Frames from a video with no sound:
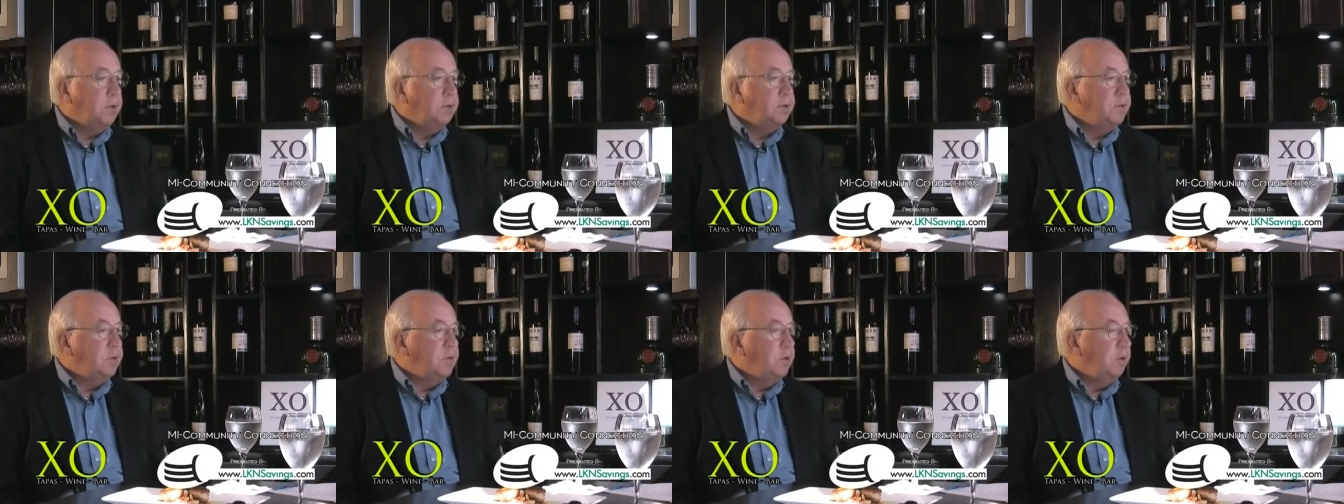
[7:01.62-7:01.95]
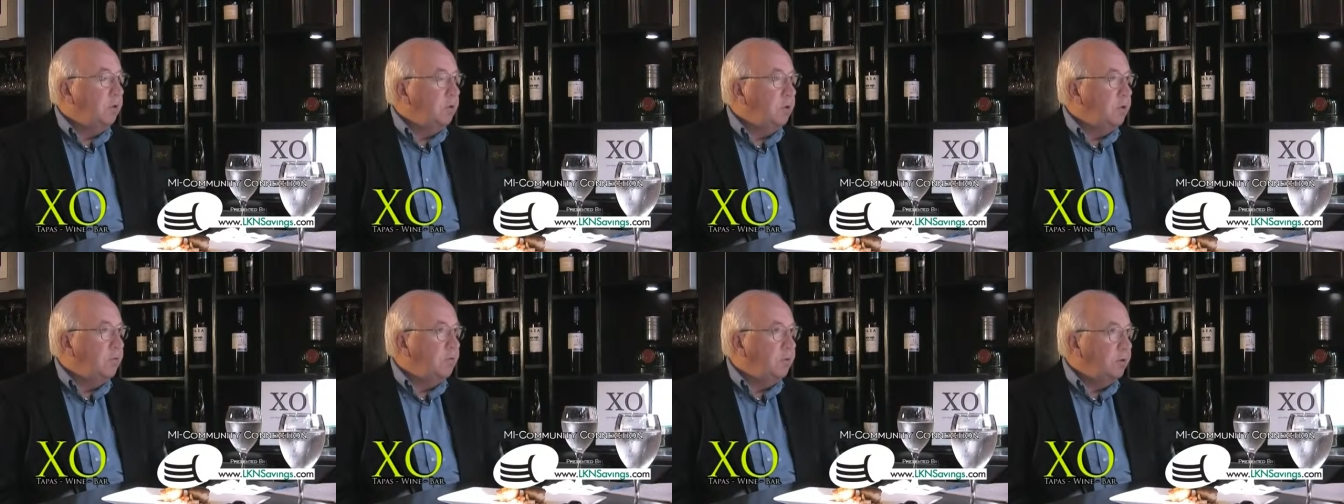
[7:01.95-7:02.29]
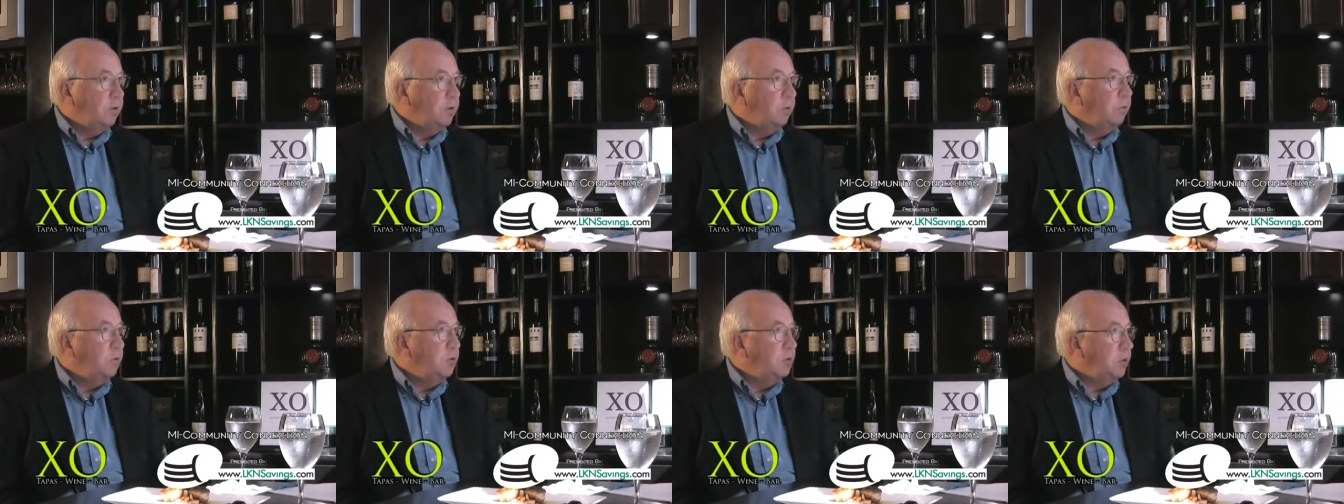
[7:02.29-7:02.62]
it's the only
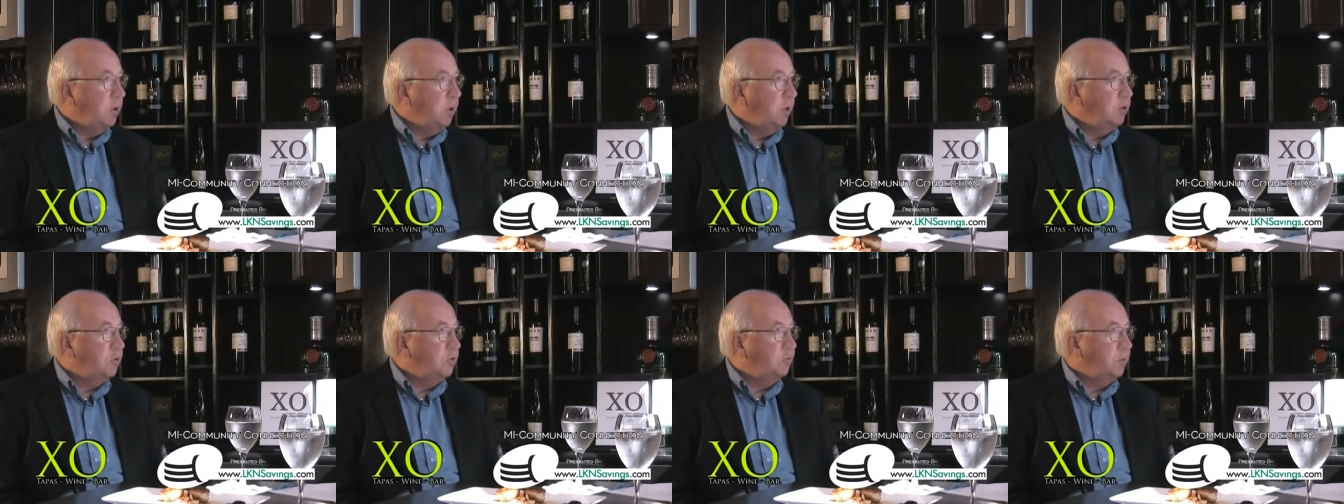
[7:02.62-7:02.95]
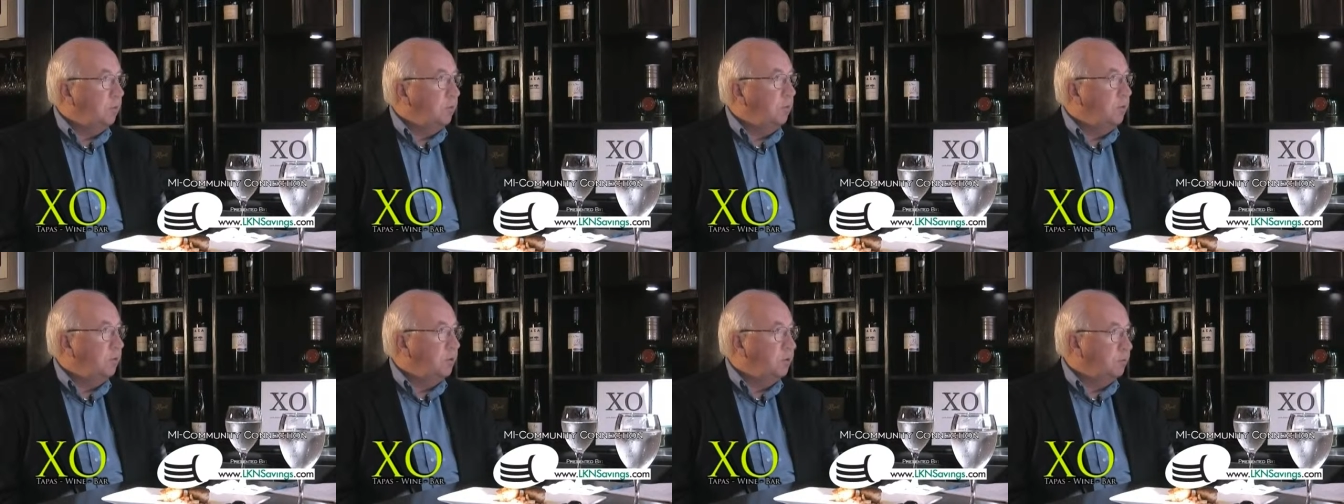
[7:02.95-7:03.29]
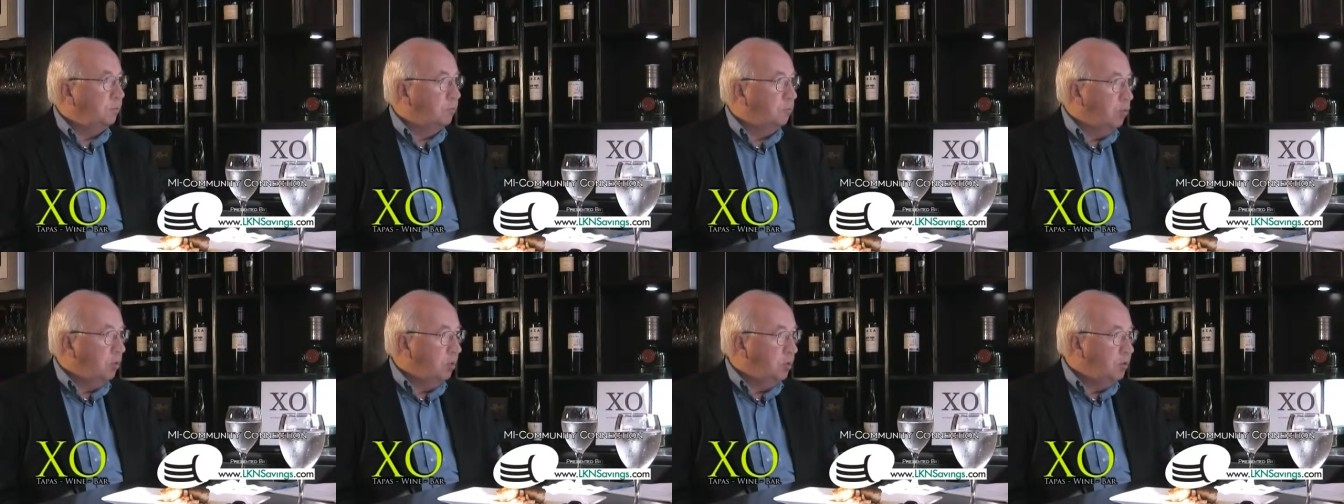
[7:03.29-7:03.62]
thing that we charge for is
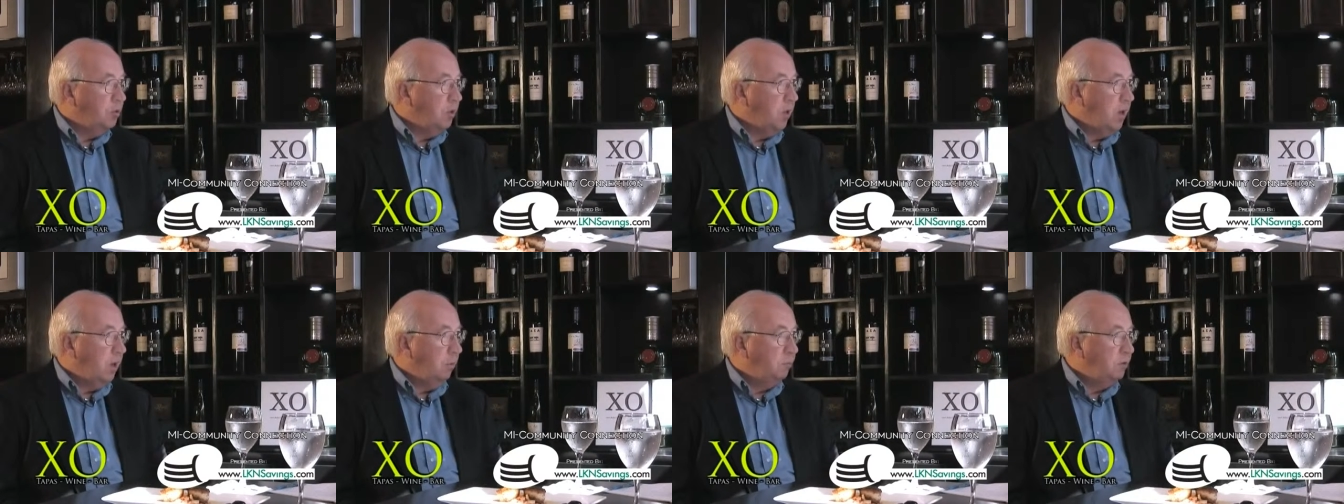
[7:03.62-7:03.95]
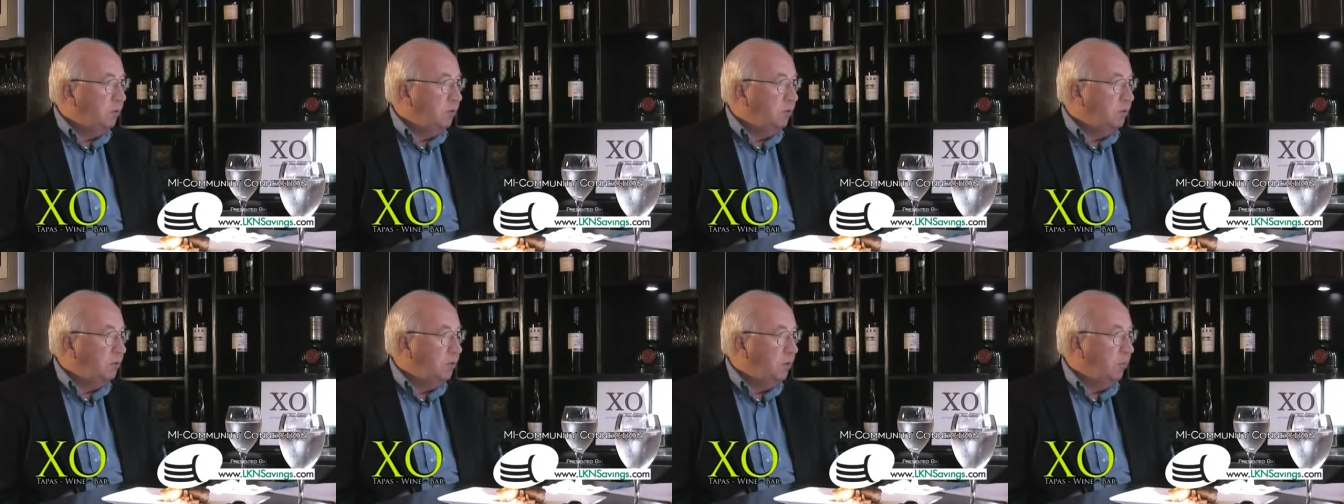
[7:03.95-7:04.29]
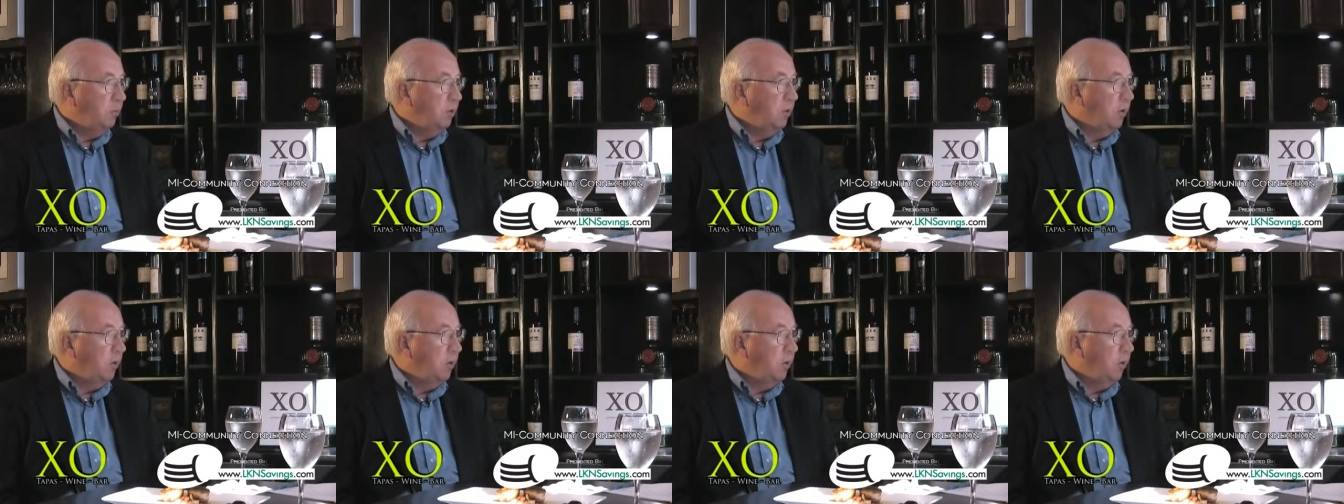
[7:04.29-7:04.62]
workshops and
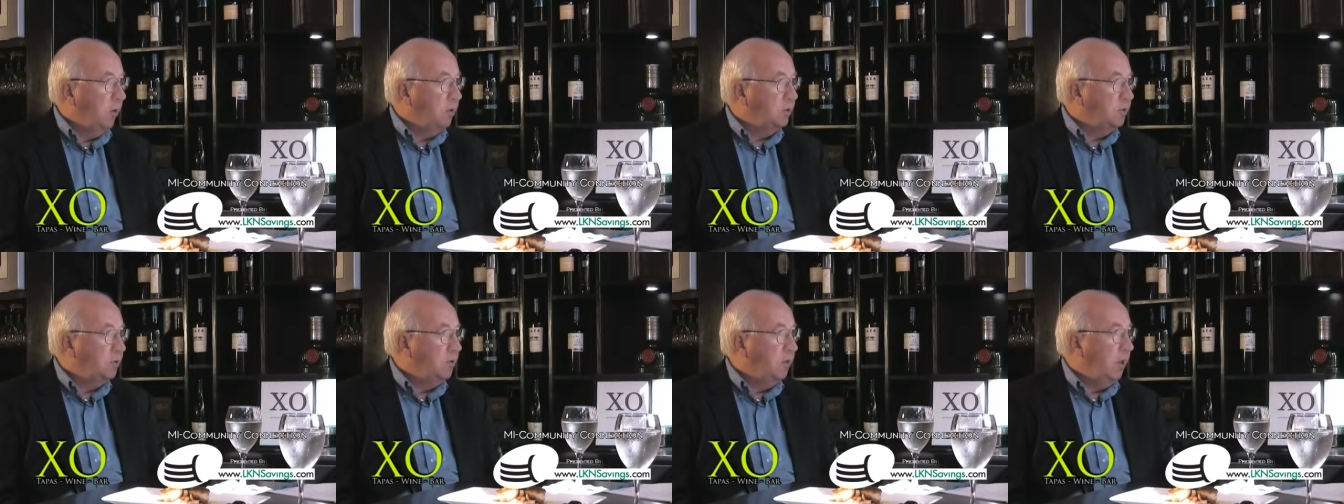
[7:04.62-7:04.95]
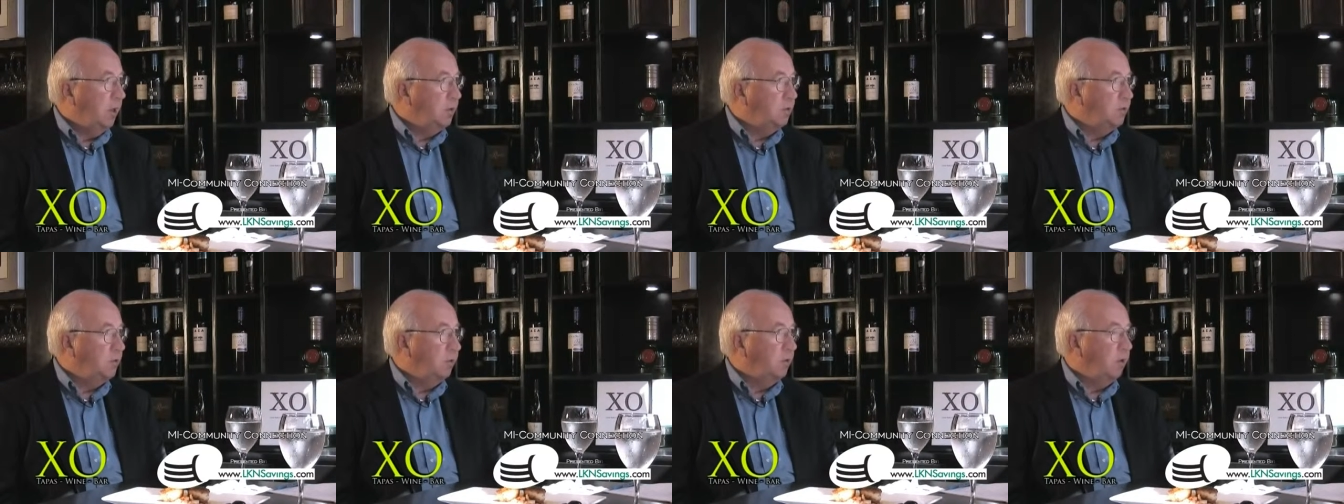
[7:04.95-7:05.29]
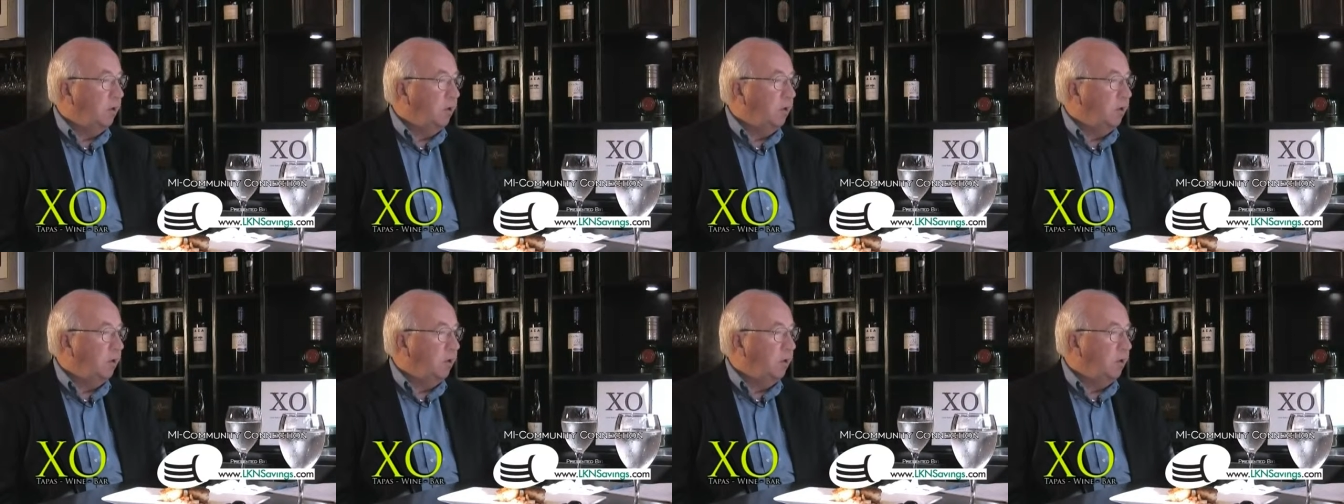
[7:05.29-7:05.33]
seminars, and that's okay.